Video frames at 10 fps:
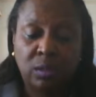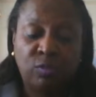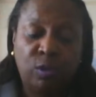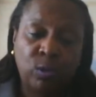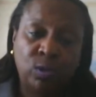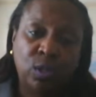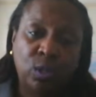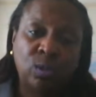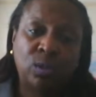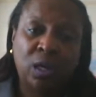
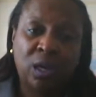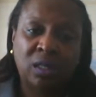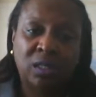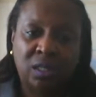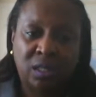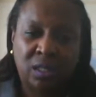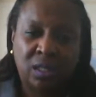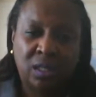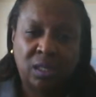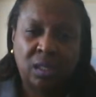phototoxic.
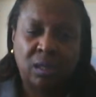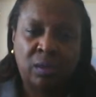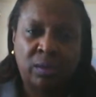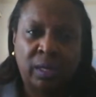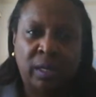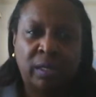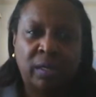All right,